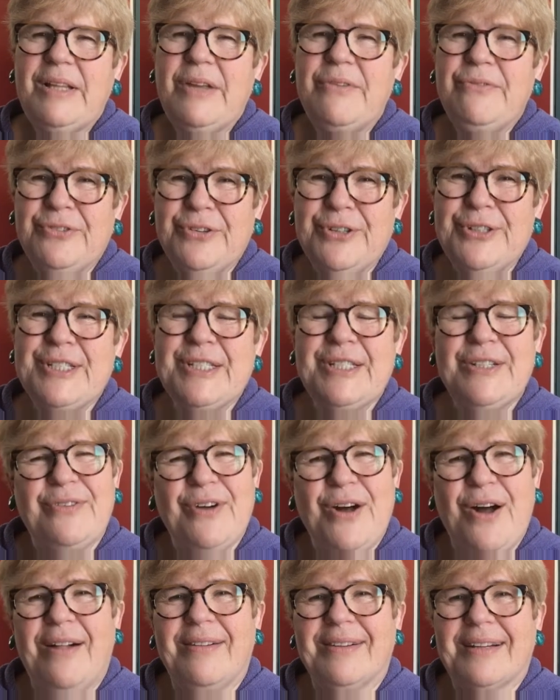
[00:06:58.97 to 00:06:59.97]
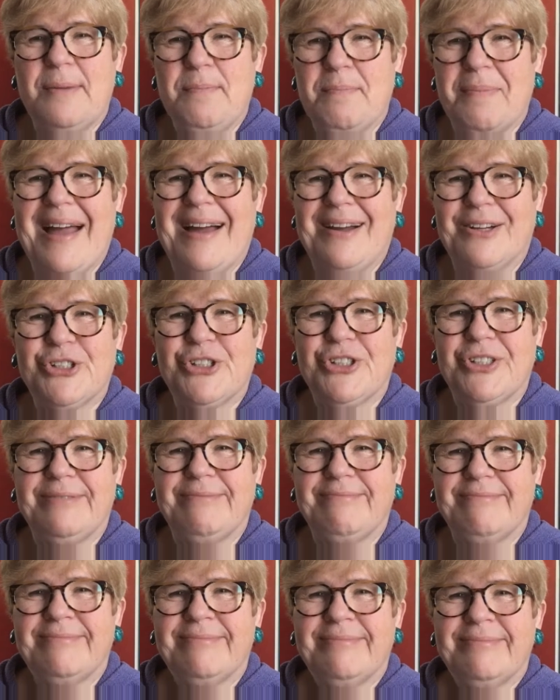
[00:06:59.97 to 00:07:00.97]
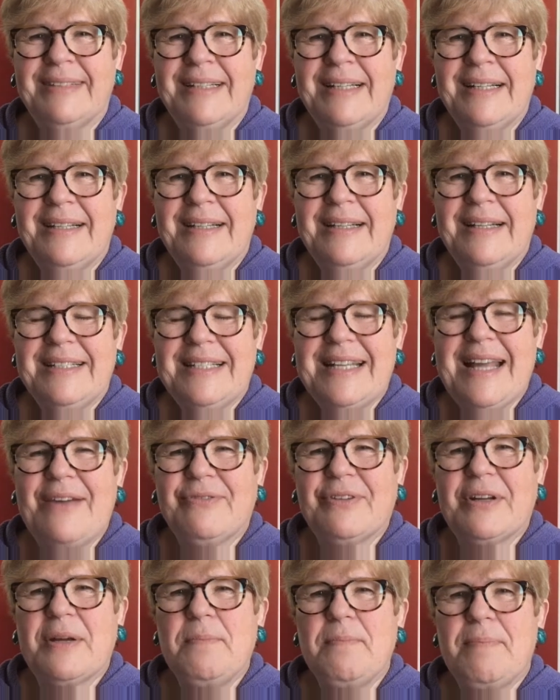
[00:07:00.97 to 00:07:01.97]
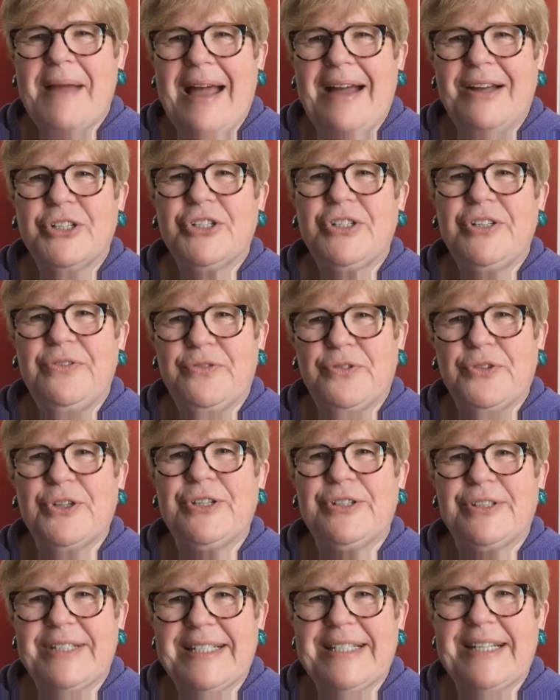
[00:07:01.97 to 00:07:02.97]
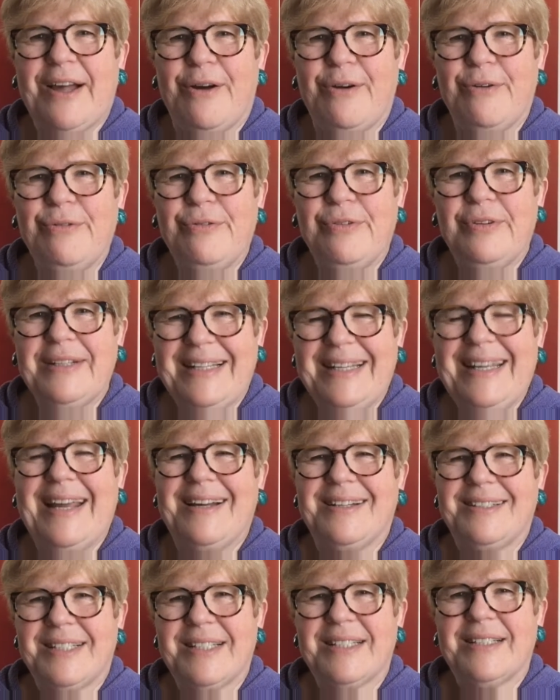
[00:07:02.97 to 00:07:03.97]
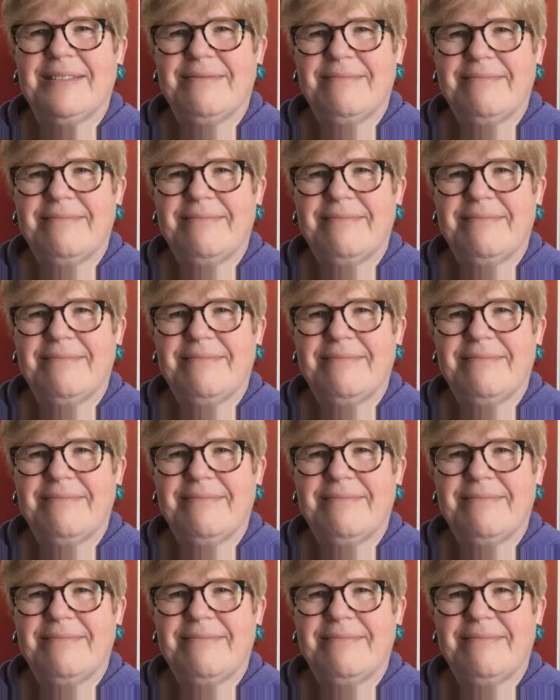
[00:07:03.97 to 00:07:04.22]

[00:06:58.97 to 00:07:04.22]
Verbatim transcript: First of all, compassion. To have compassion for yourself, yes,